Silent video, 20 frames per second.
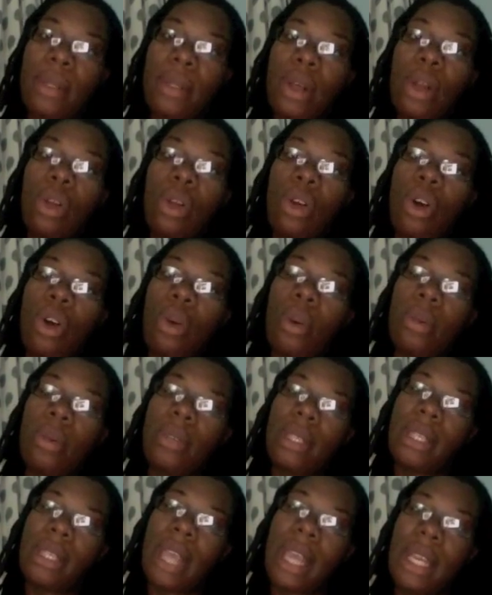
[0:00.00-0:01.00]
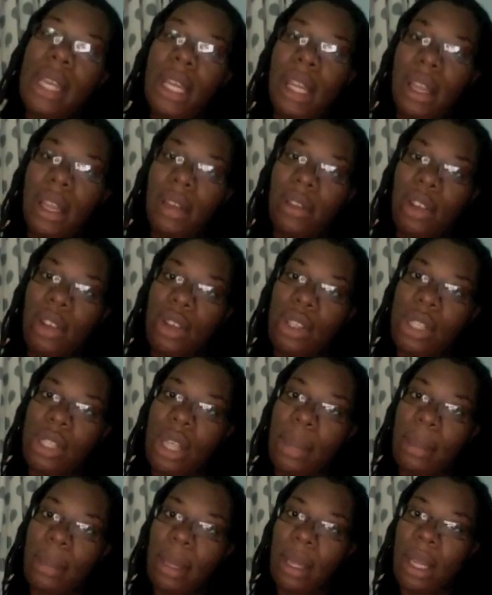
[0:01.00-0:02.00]
along with the tightening of your
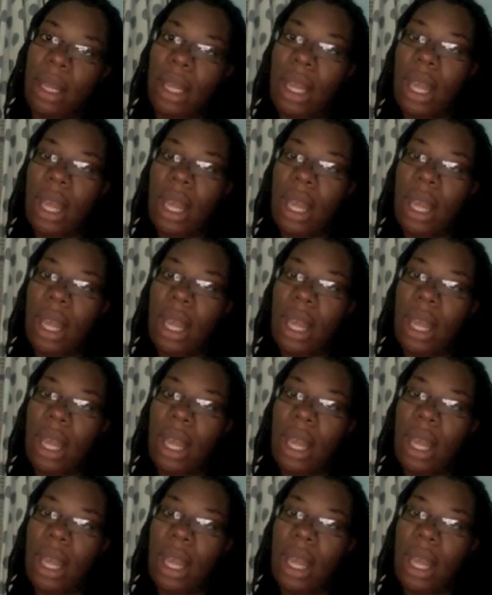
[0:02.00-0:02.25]
stomach.